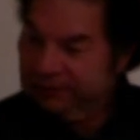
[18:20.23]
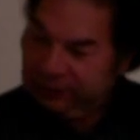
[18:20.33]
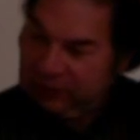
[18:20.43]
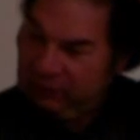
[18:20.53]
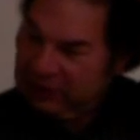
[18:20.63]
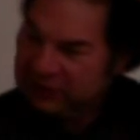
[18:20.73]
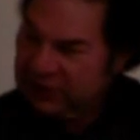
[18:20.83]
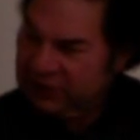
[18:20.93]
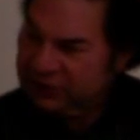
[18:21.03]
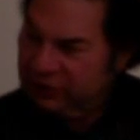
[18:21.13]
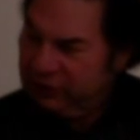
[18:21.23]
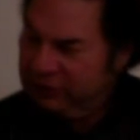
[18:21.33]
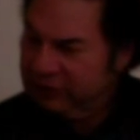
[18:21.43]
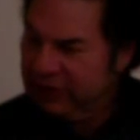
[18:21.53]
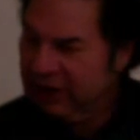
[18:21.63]
What else can I show you under
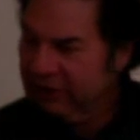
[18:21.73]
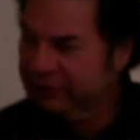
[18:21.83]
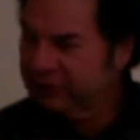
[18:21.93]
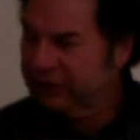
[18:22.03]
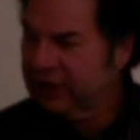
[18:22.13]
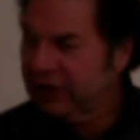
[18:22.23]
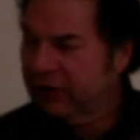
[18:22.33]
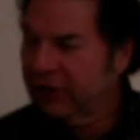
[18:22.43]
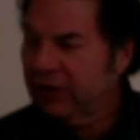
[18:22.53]
character here?